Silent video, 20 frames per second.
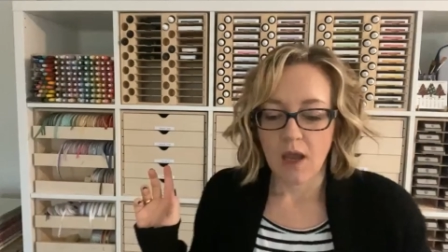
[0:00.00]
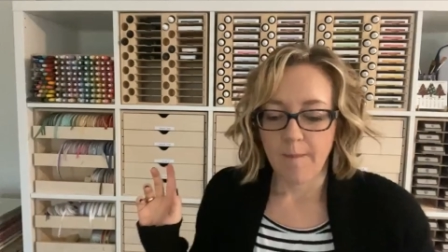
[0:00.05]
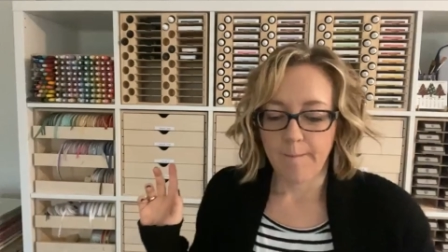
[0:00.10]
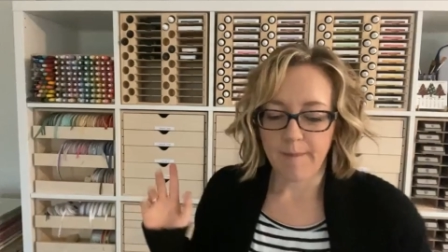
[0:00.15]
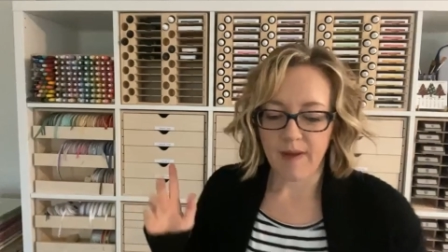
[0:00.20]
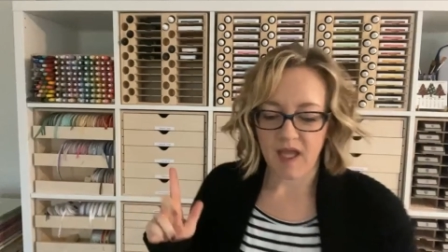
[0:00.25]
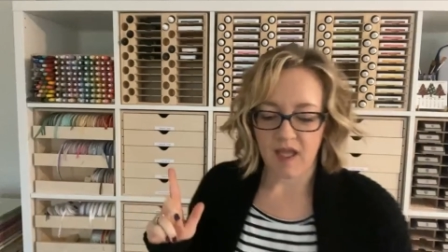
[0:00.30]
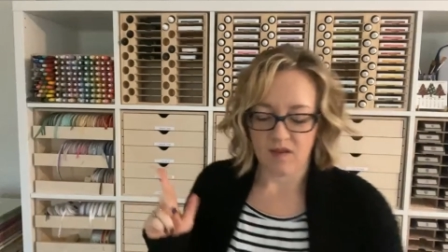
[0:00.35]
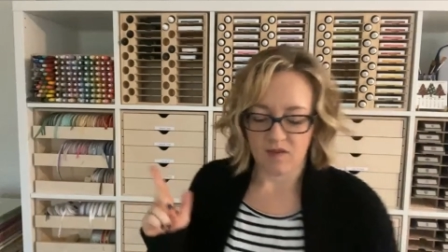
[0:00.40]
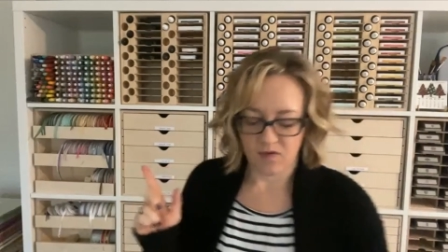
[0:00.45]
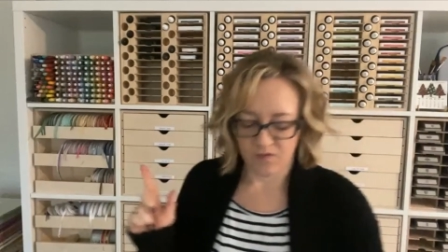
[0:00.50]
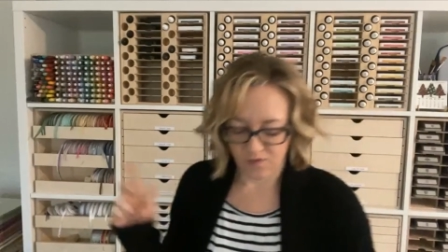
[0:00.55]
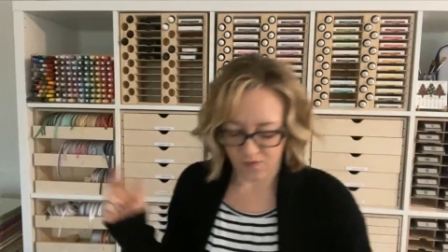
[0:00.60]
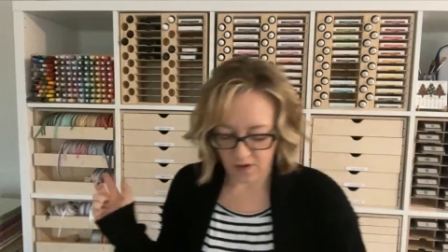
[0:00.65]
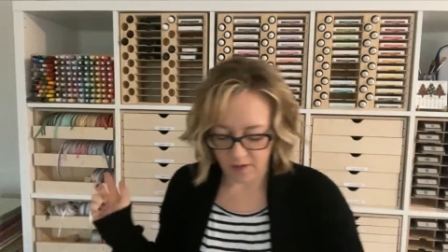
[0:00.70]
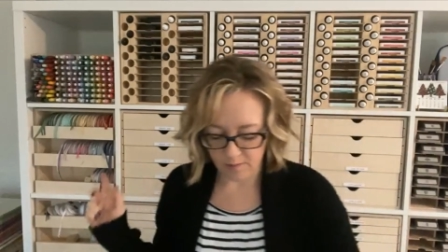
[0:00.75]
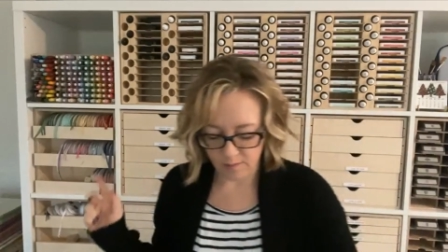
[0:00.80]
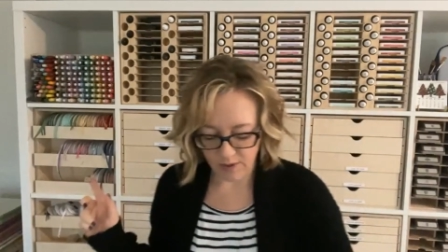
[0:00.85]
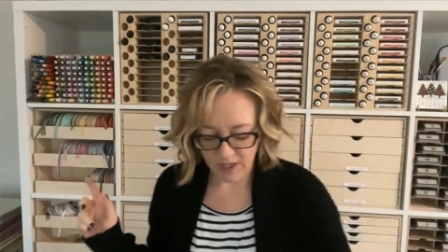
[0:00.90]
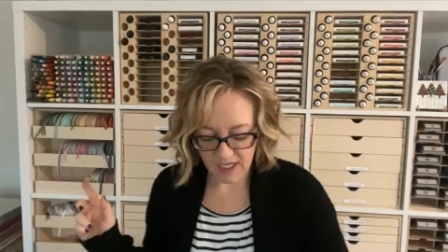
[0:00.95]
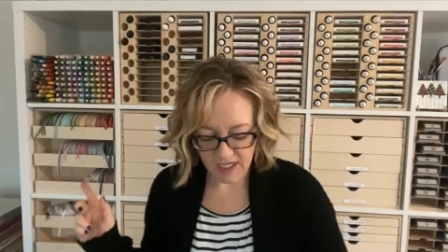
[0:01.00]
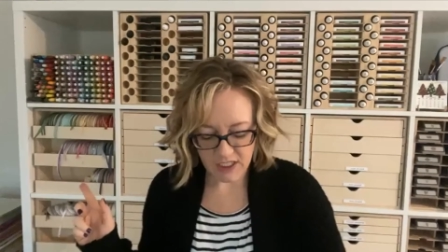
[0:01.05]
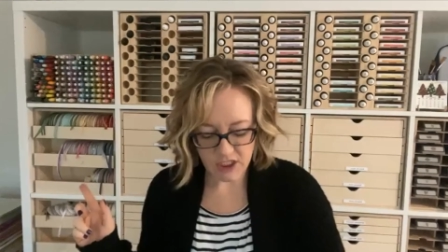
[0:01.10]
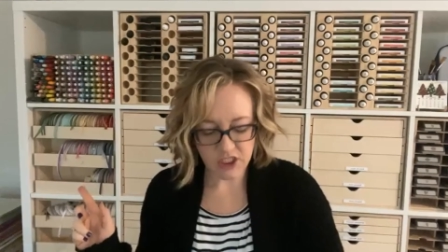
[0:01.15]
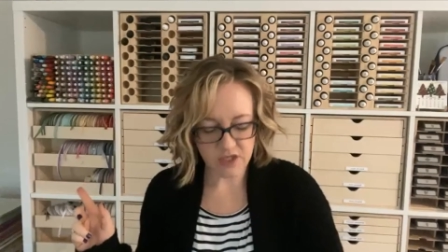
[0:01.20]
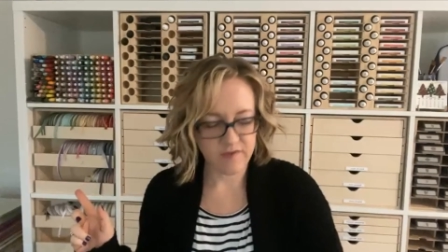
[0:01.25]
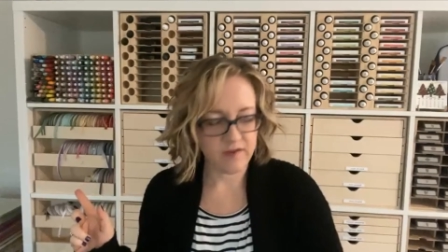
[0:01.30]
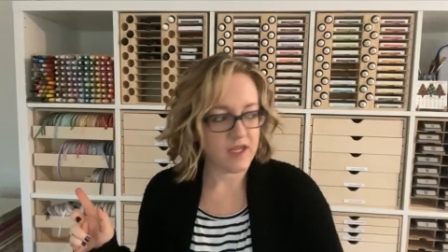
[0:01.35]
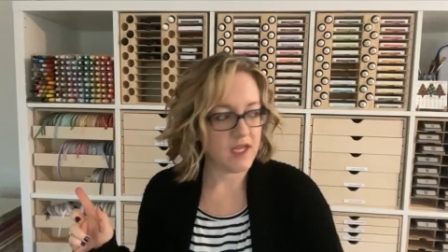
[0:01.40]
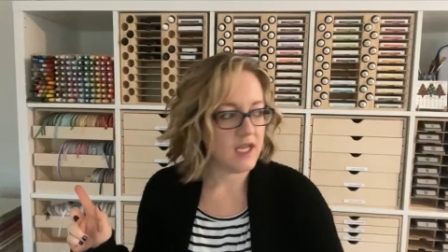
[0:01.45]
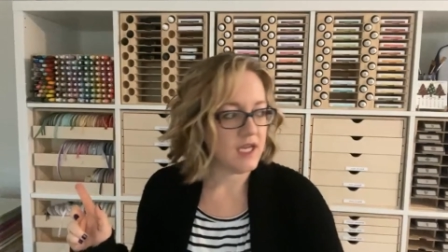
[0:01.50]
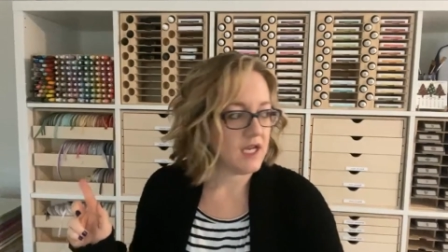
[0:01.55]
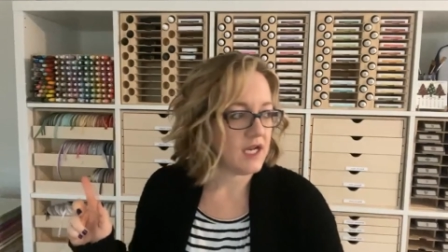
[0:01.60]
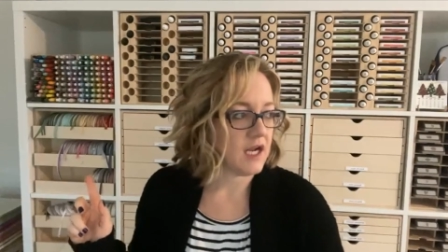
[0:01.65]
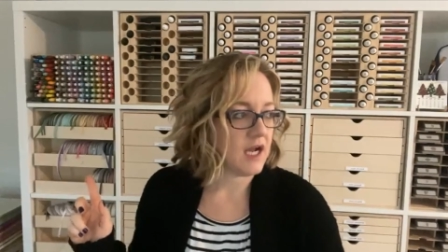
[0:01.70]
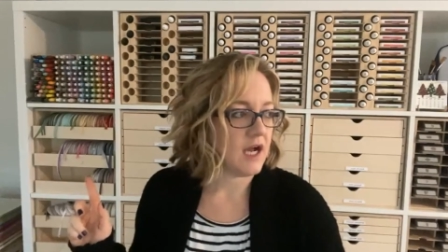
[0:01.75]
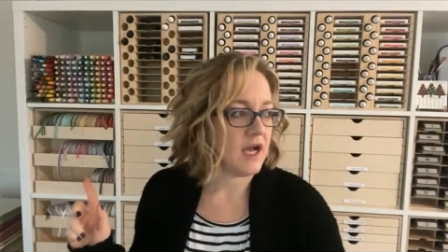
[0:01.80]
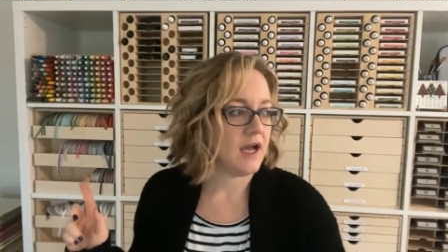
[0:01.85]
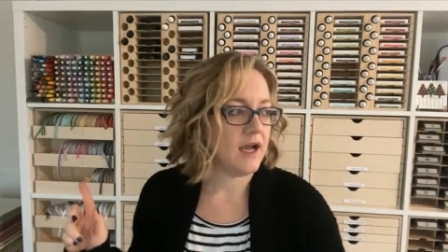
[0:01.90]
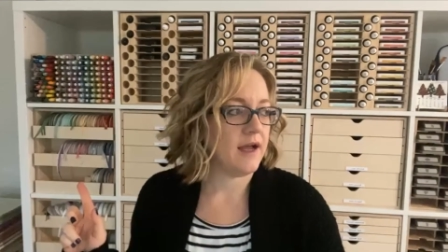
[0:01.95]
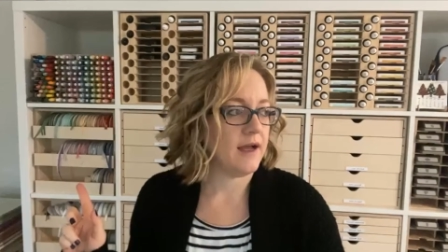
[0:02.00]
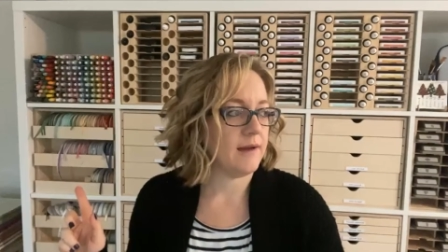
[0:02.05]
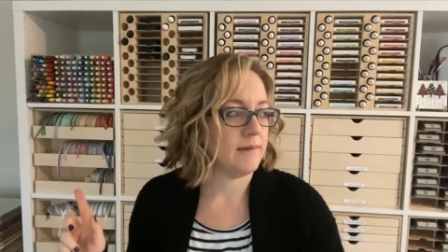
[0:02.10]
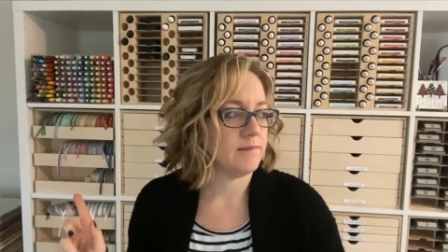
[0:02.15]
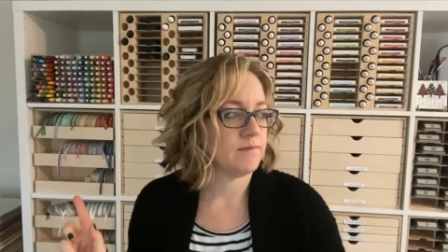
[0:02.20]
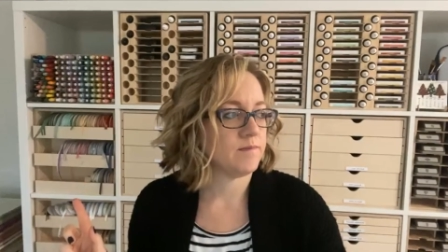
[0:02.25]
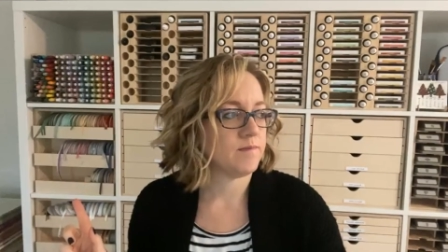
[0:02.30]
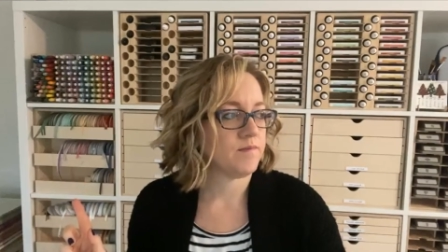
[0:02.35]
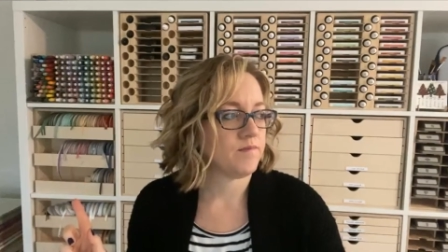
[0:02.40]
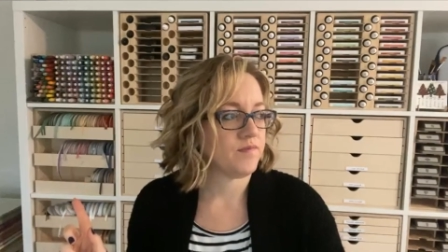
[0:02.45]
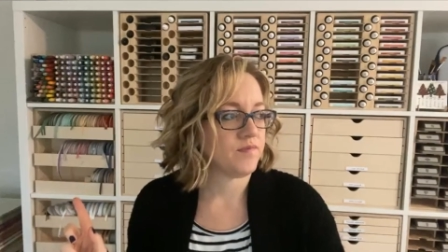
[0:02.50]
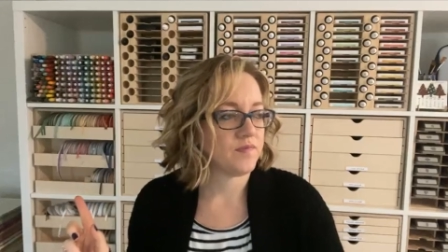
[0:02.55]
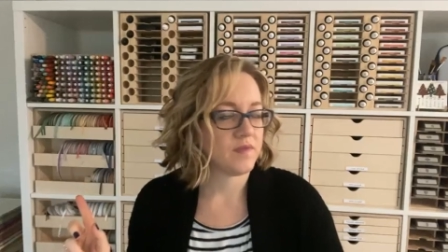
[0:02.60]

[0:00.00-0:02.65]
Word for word: But the front page of it, um,